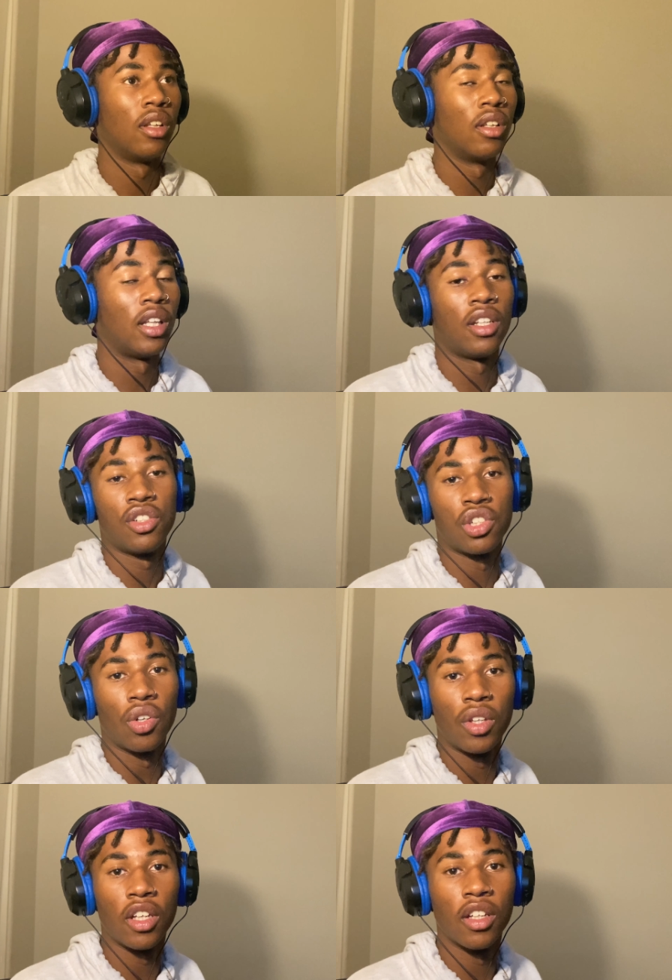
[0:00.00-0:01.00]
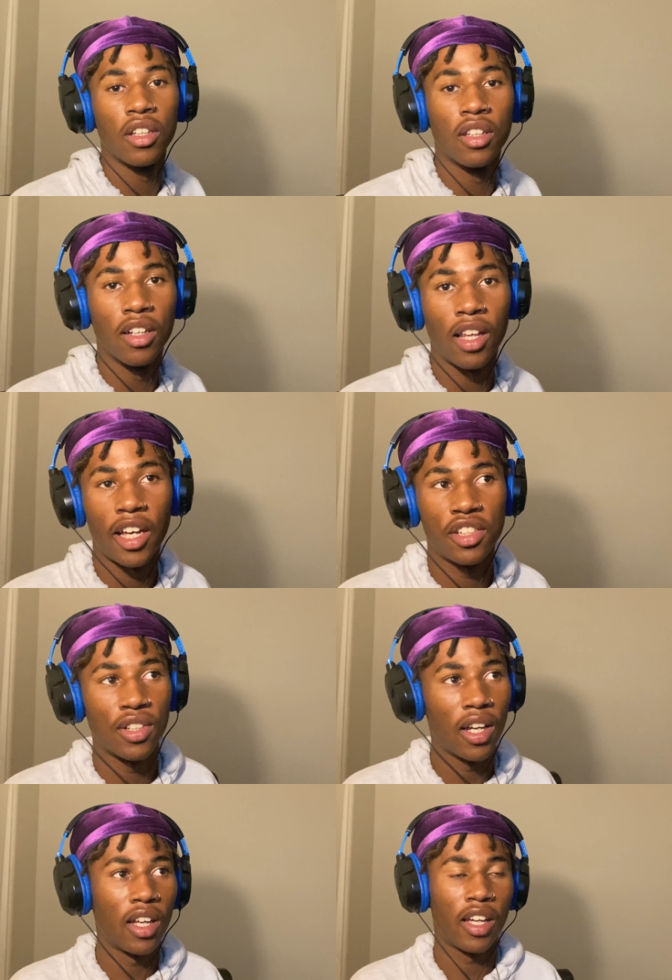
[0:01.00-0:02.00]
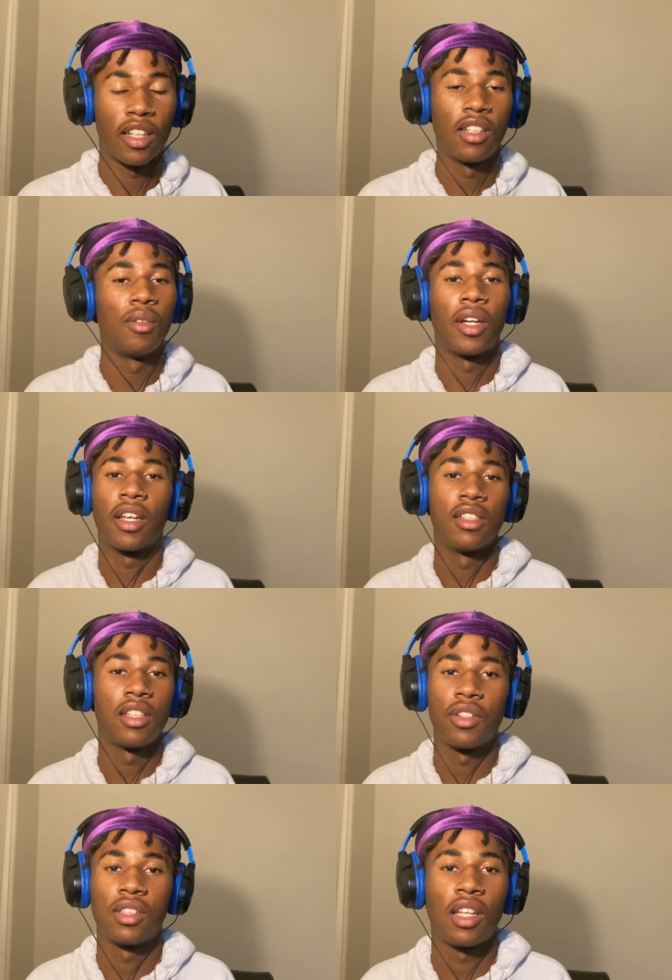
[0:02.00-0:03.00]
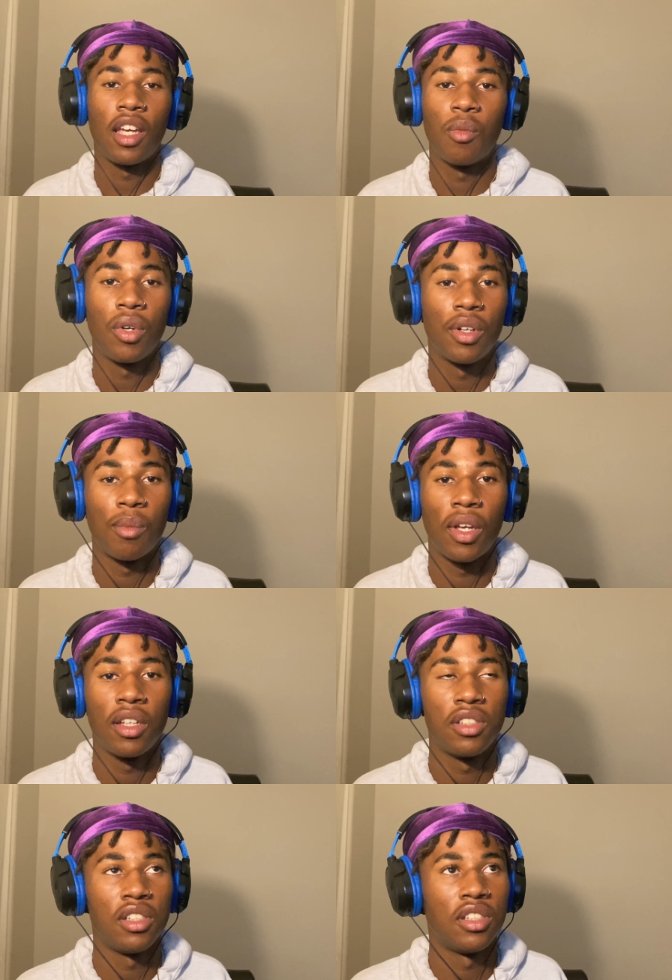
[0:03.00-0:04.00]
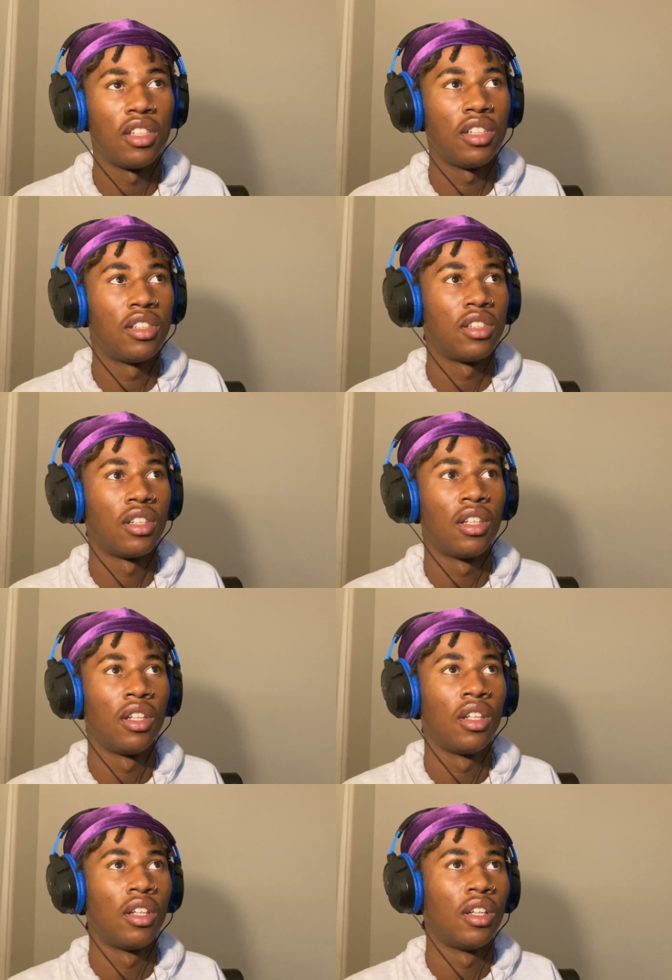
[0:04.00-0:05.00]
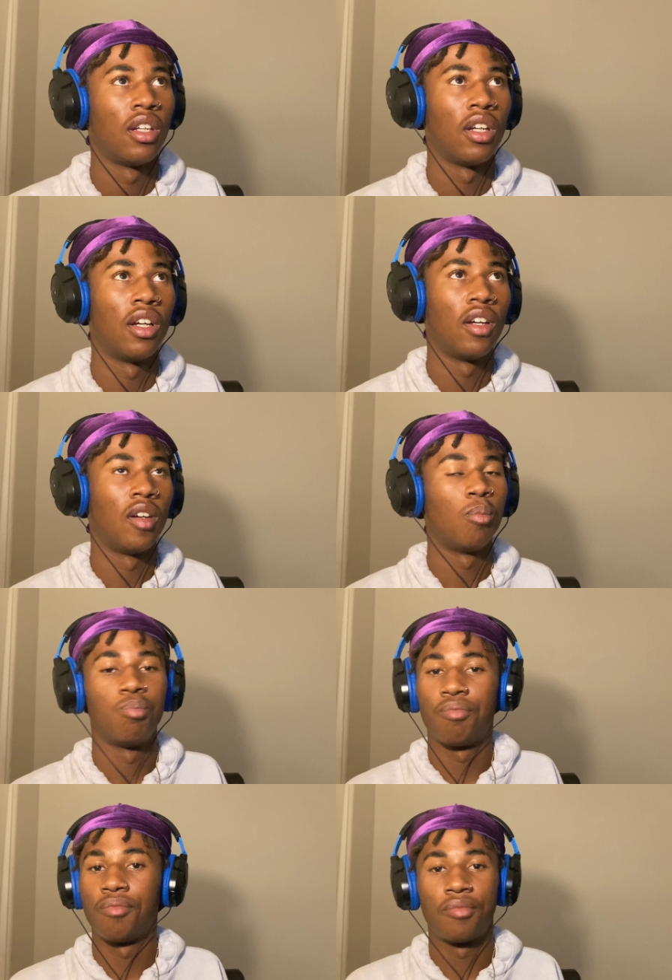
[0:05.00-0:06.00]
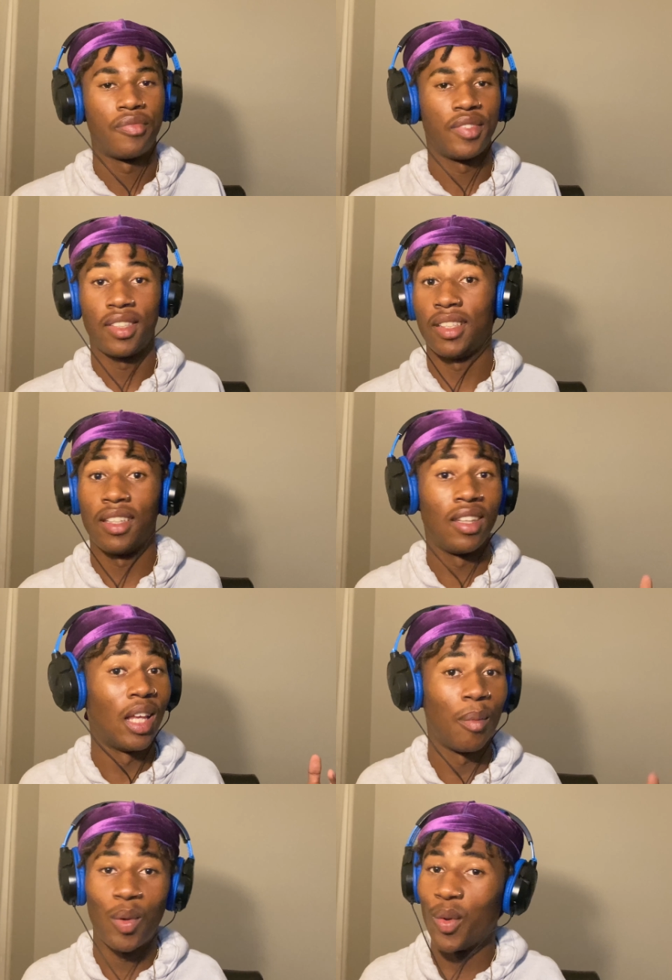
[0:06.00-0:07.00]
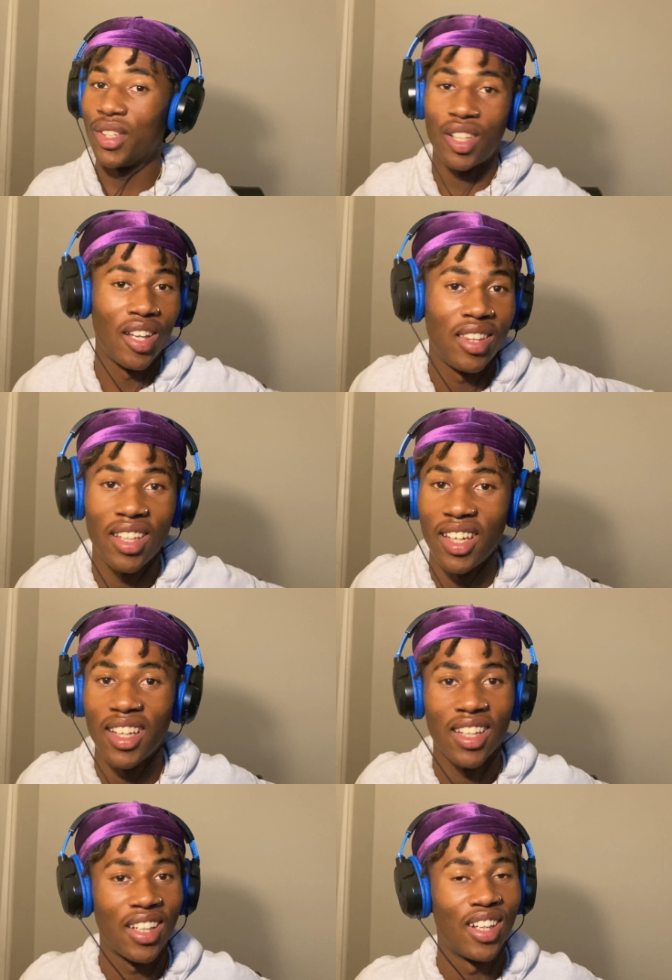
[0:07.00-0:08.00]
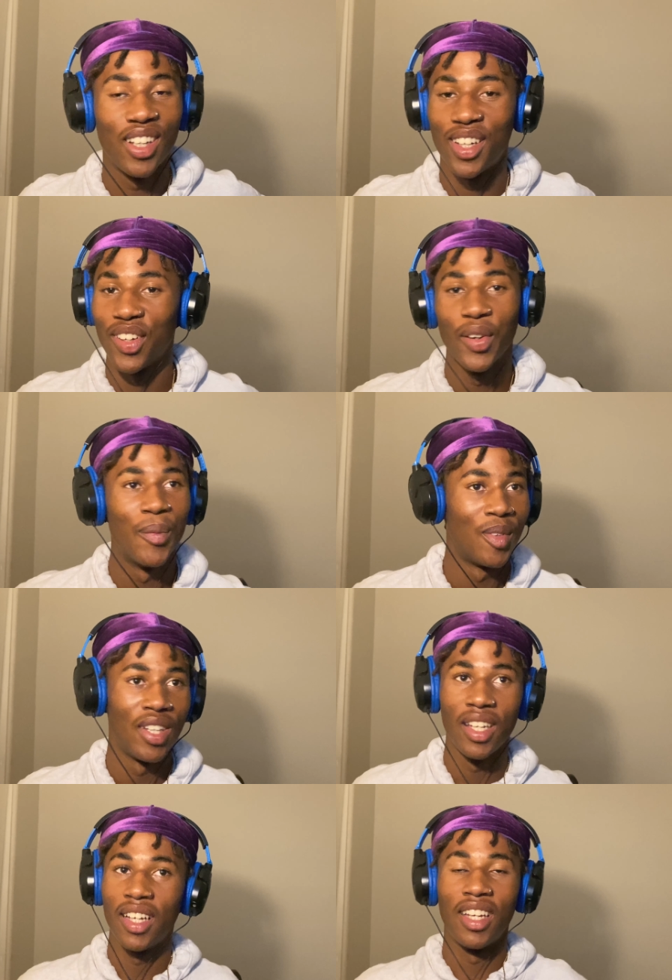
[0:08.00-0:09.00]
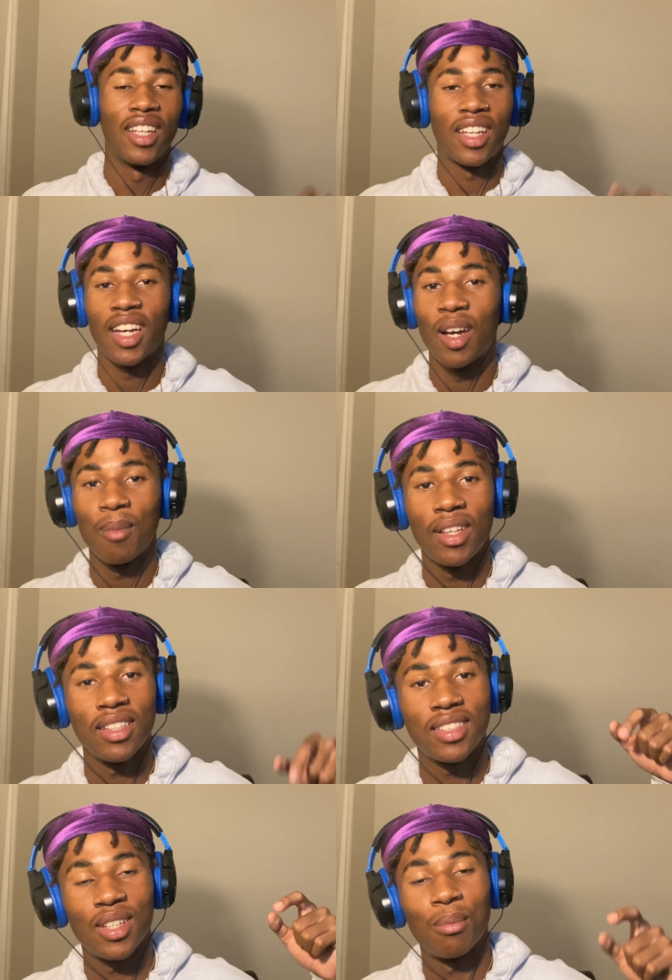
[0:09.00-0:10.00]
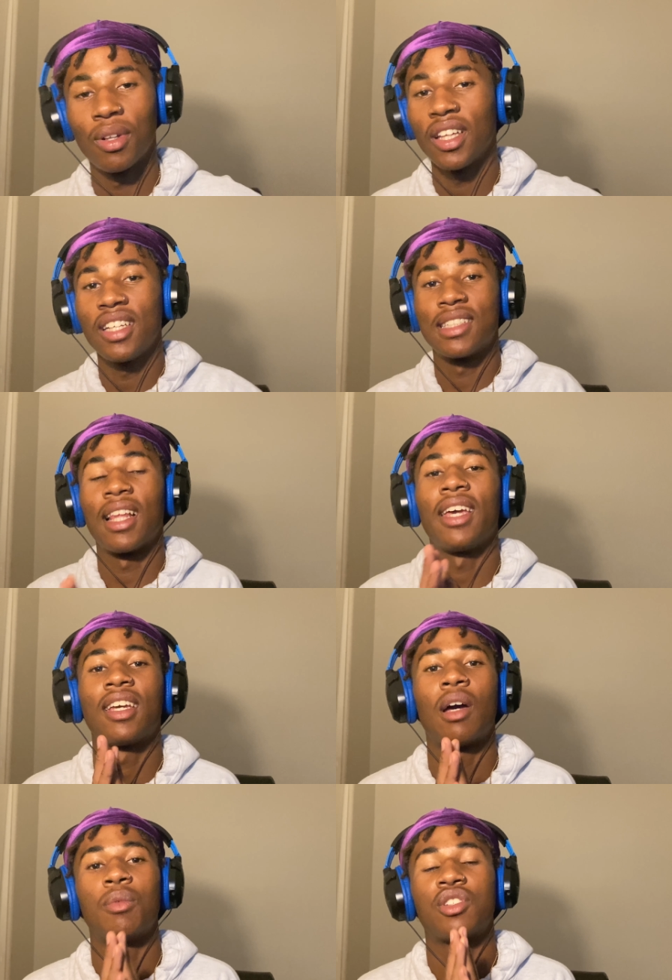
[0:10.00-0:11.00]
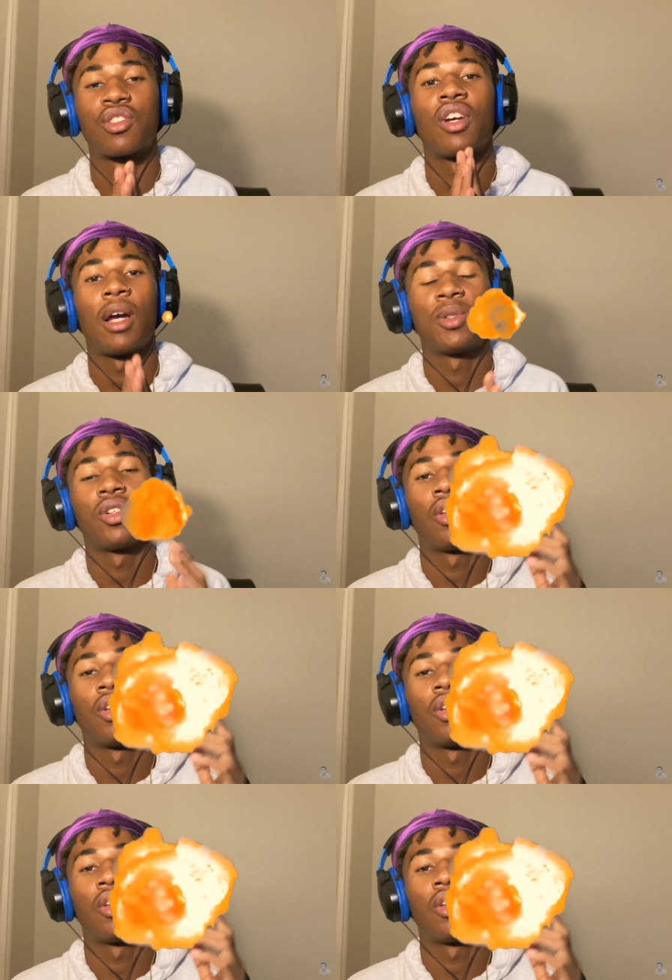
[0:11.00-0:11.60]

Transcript: they didn't show the their last shot. I guess I guess that was the game winner, man. GG's. Um, let me know what y'all think uh, in the comments. Please like, comment, subscribe, turn